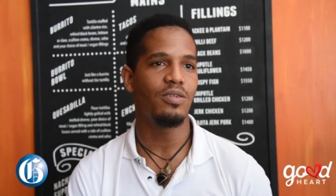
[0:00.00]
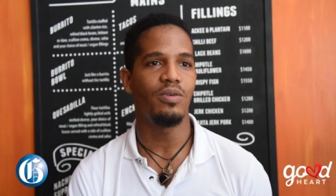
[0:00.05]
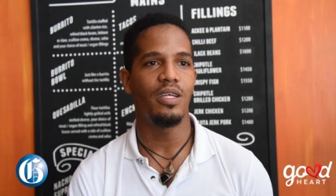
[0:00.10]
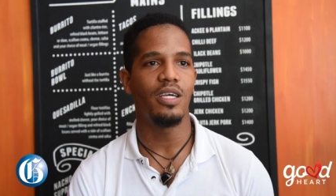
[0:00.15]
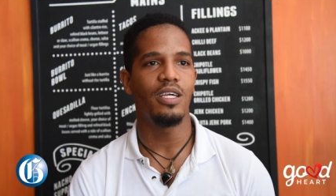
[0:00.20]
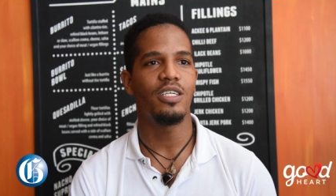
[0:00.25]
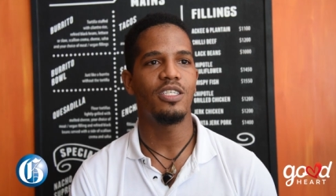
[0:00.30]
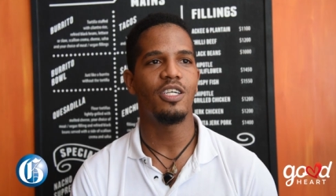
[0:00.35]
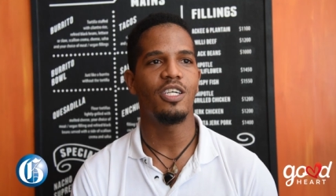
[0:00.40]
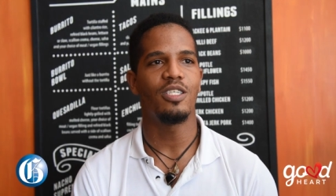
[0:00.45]

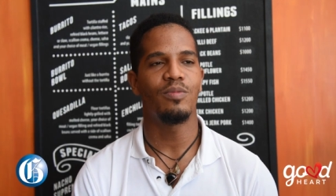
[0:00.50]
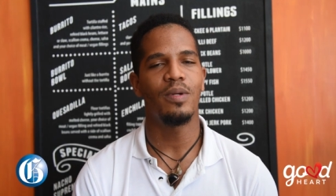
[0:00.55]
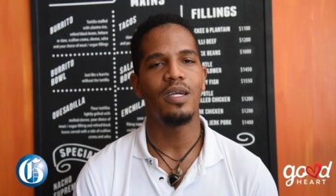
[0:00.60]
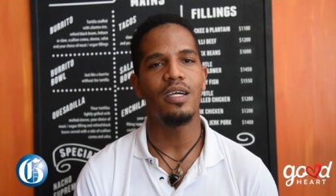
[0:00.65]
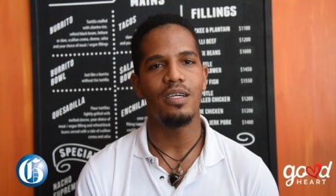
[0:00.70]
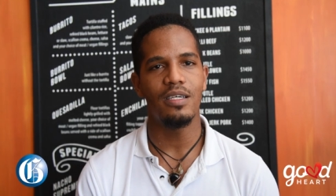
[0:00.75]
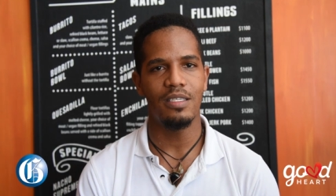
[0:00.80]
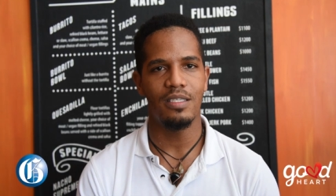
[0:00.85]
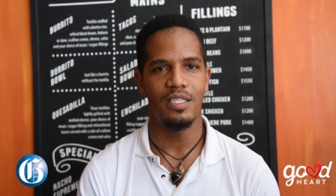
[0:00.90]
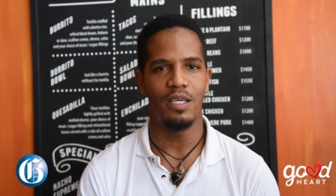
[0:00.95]
donation
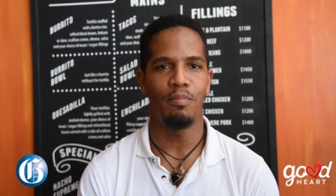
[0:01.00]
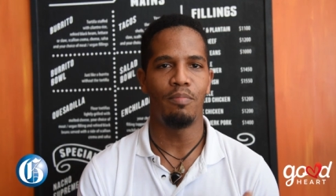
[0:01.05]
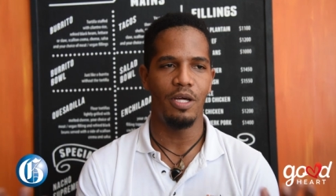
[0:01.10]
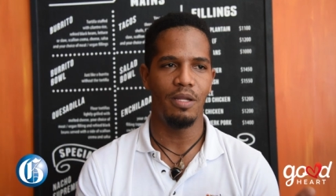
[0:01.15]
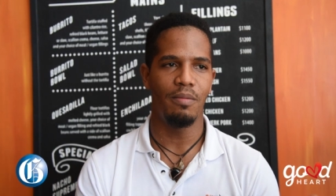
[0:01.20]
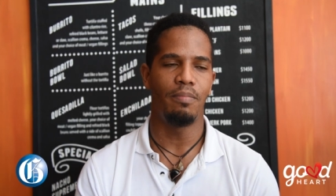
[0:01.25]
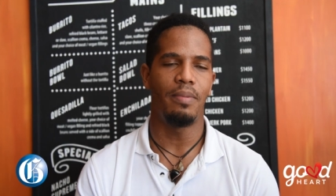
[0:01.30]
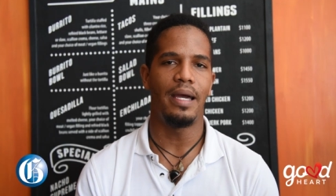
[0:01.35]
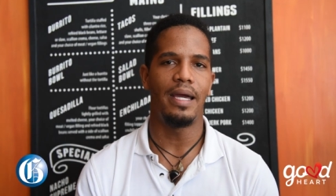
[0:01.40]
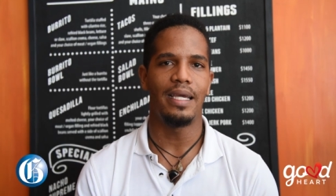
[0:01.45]
because the
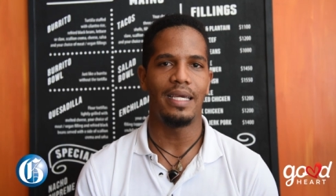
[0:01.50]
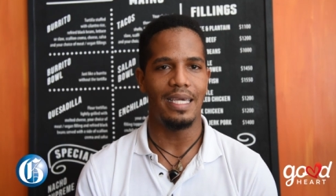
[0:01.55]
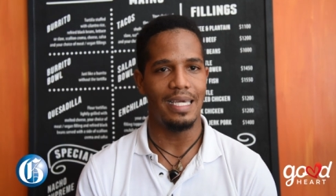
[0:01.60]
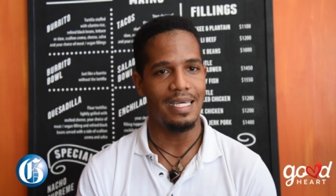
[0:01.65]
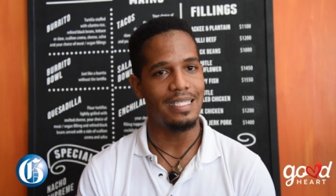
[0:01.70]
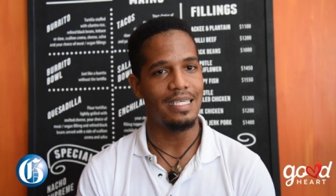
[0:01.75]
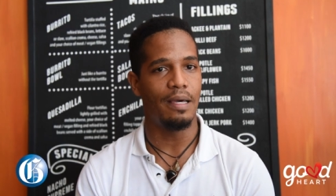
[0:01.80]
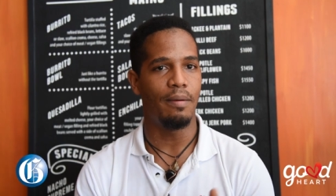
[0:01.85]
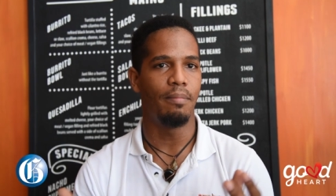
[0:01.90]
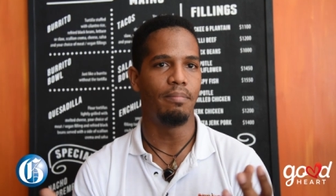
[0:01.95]
blood bank
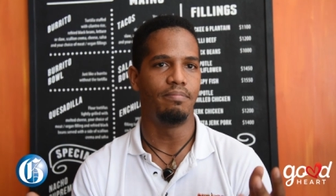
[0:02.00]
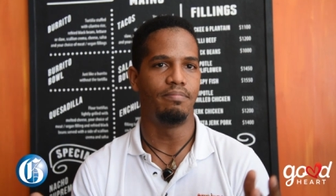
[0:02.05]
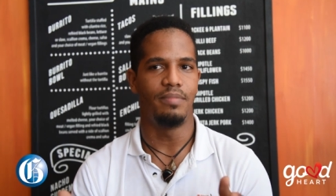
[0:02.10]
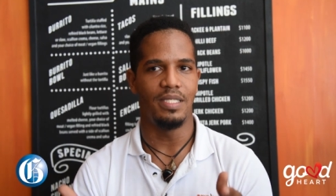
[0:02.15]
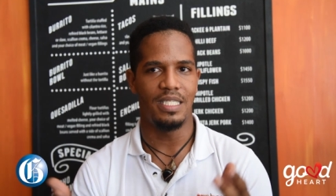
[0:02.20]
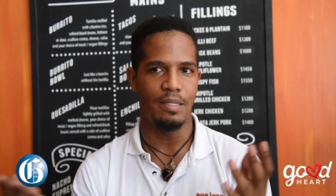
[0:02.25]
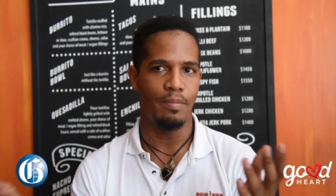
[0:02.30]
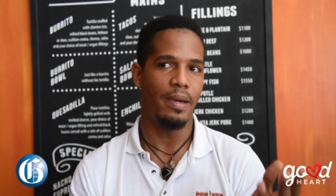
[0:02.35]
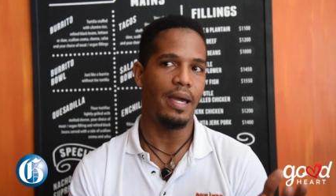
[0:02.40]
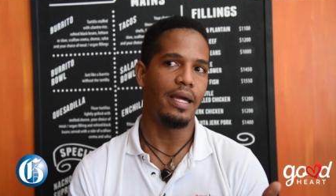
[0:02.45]
is a
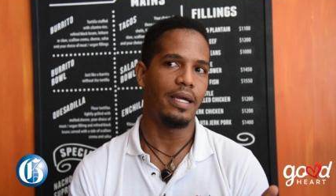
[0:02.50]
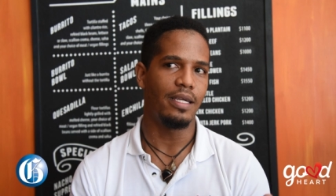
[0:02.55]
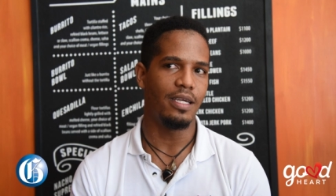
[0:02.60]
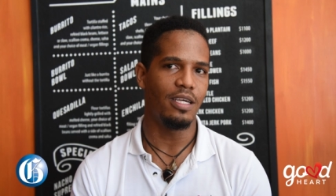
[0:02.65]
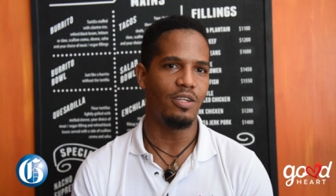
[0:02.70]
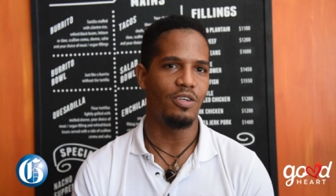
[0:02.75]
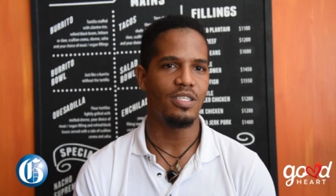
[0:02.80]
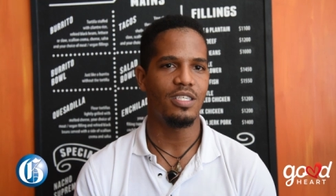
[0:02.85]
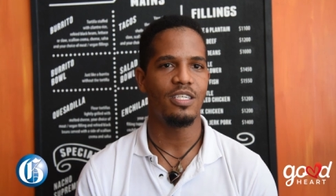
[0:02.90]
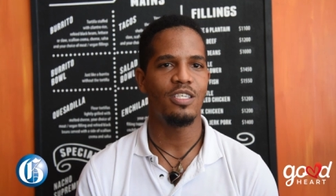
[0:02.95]
it's a bank
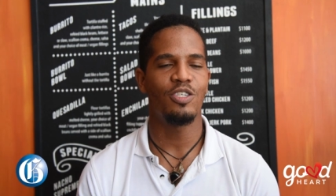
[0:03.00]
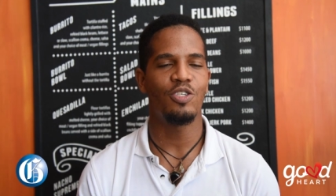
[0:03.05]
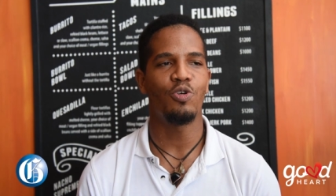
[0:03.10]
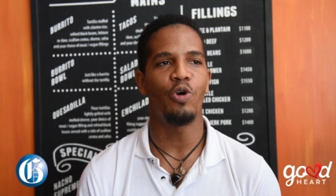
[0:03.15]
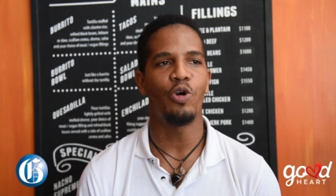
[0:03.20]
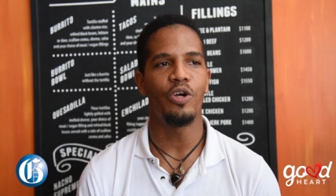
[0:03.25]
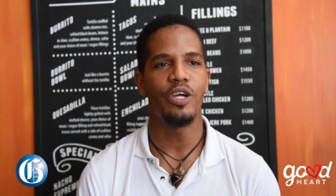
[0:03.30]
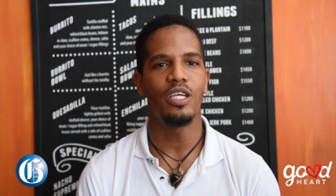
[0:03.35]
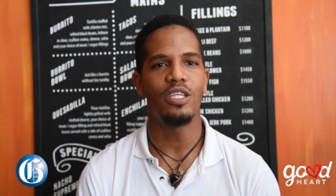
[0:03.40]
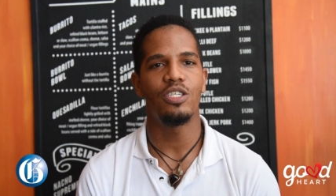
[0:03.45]
and it's a
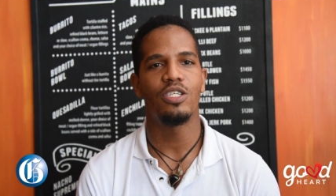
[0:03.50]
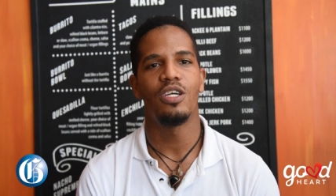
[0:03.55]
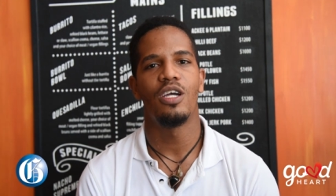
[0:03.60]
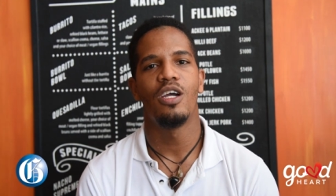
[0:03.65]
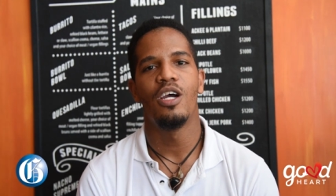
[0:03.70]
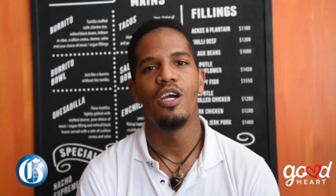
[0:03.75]
storage,